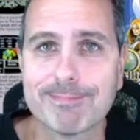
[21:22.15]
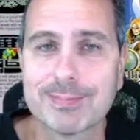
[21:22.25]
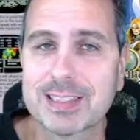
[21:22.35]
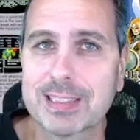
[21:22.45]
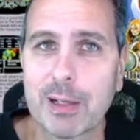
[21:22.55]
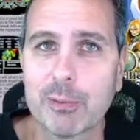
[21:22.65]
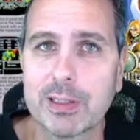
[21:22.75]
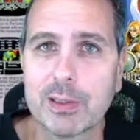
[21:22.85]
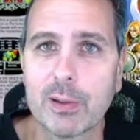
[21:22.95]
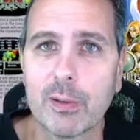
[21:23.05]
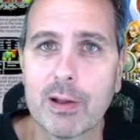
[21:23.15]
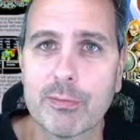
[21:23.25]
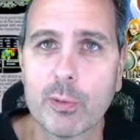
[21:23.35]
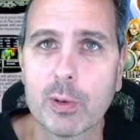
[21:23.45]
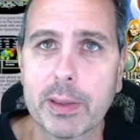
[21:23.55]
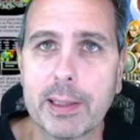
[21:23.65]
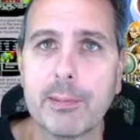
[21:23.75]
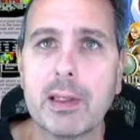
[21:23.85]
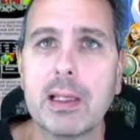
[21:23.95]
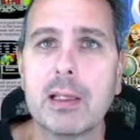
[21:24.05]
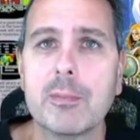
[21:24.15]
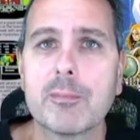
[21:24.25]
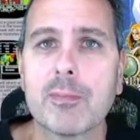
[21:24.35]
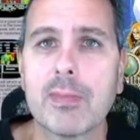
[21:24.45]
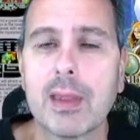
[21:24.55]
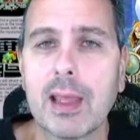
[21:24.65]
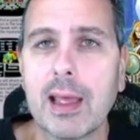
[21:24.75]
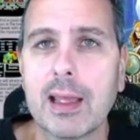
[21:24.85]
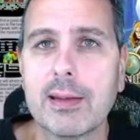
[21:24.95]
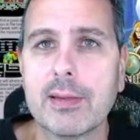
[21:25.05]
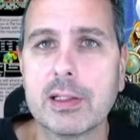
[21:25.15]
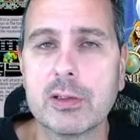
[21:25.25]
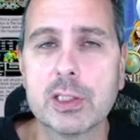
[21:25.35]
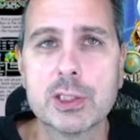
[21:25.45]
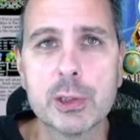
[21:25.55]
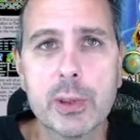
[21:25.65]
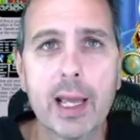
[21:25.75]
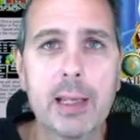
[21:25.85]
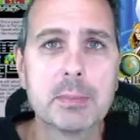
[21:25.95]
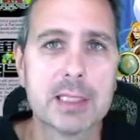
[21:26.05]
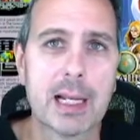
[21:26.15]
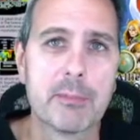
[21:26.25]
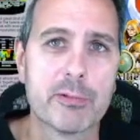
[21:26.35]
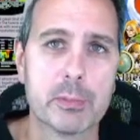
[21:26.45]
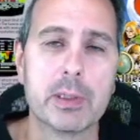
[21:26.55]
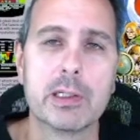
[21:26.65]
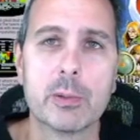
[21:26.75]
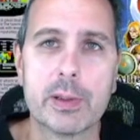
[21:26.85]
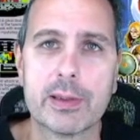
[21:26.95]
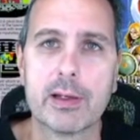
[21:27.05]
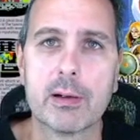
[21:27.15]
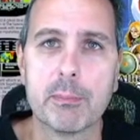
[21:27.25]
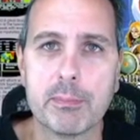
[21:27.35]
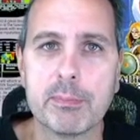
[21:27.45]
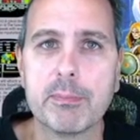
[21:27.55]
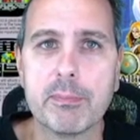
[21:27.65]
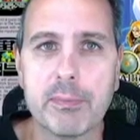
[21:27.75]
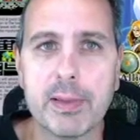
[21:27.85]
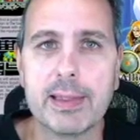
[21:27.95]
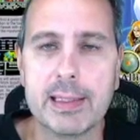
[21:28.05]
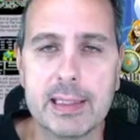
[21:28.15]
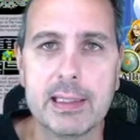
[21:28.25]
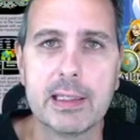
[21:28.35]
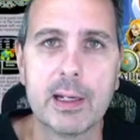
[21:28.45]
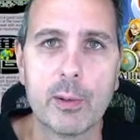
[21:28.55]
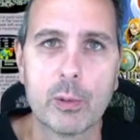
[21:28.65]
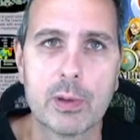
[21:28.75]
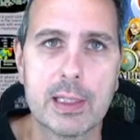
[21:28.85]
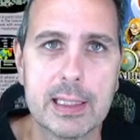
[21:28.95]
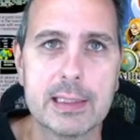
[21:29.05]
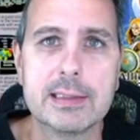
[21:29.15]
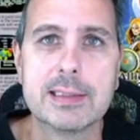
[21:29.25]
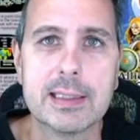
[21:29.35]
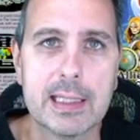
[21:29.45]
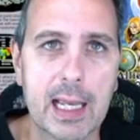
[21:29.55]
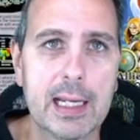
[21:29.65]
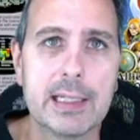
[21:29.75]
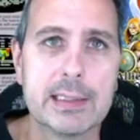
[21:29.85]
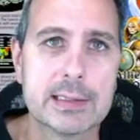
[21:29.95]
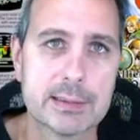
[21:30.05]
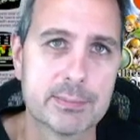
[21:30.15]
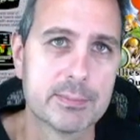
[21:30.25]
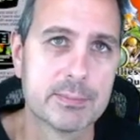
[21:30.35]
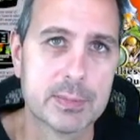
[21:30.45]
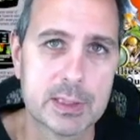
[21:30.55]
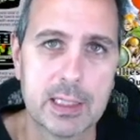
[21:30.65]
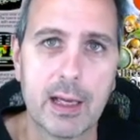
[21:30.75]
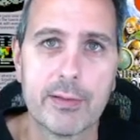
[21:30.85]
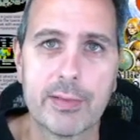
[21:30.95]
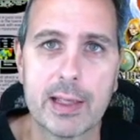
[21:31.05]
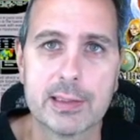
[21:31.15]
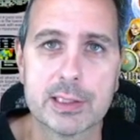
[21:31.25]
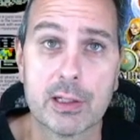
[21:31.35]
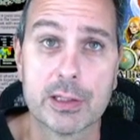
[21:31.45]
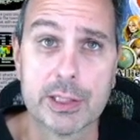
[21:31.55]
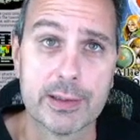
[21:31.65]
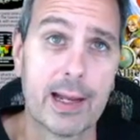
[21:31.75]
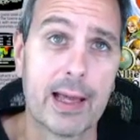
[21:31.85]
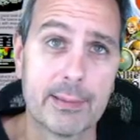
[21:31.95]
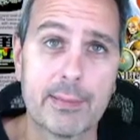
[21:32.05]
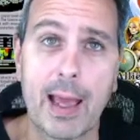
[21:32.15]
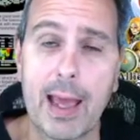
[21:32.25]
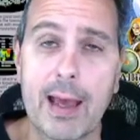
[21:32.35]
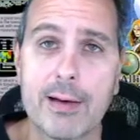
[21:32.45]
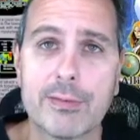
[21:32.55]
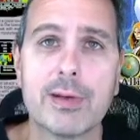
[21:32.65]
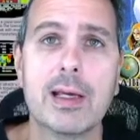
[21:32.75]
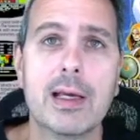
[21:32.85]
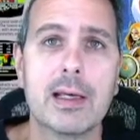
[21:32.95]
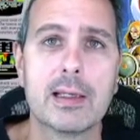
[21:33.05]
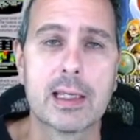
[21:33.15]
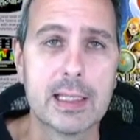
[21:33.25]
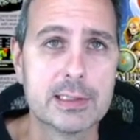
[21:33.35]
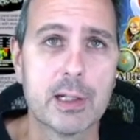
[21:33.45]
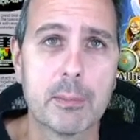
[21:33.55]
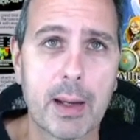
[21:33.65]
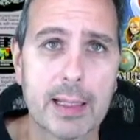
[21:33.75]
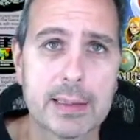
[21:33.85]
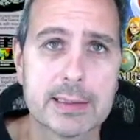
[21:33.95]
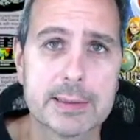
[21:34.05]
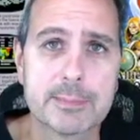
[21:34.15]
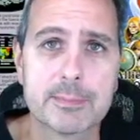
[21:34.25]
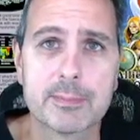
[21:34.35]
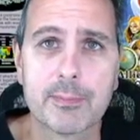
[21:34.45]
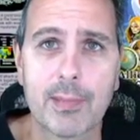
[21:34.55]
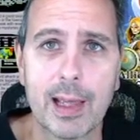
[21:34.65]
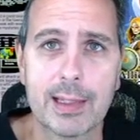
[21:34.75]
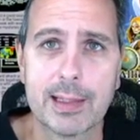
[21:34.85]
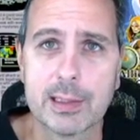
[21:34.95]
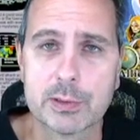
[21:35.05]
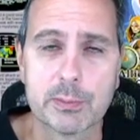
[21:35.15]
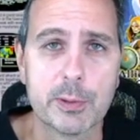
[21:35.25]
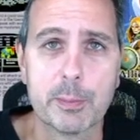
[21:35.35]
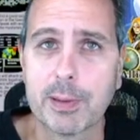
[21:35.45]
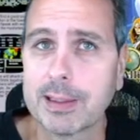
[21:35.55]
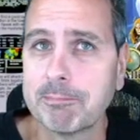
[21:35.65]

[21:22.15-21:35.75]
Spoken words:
It's not really doing a lot for me. And the two games that I'm familiar with that are the kids in the '80s stuff, that nostalgia that I have, Kids on Bikes and Tales from the Loop.